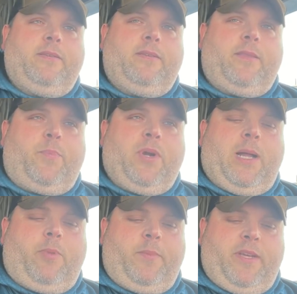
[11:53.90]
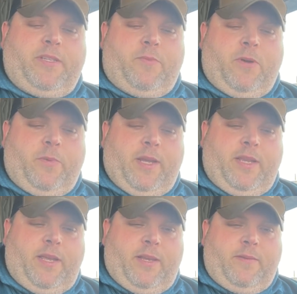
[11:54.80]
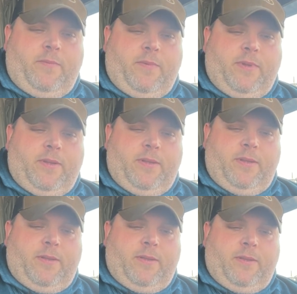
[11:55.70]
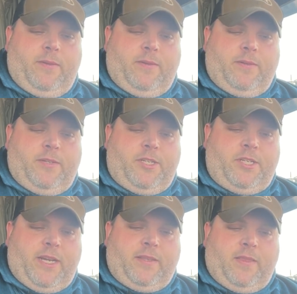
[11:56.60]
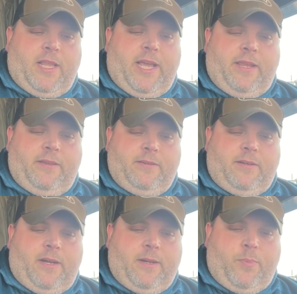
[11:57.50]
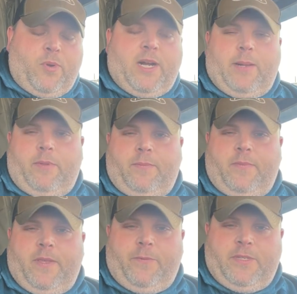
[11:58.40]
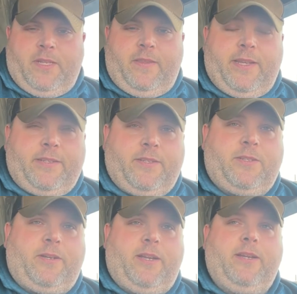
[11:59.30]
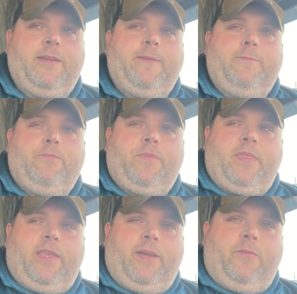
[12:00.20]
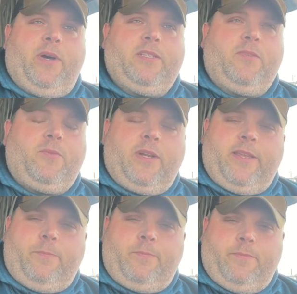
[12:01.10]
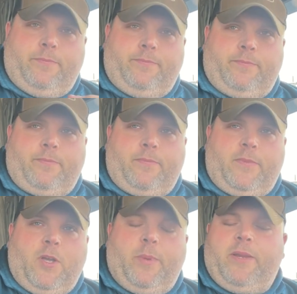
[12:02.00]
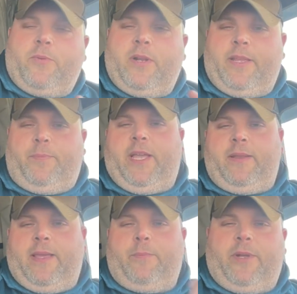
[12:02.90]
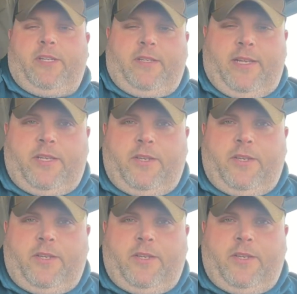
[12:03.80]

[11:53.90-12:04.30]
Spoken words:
The problem is what we did shed light on a problem that was in the industry that nobody really paid that much attention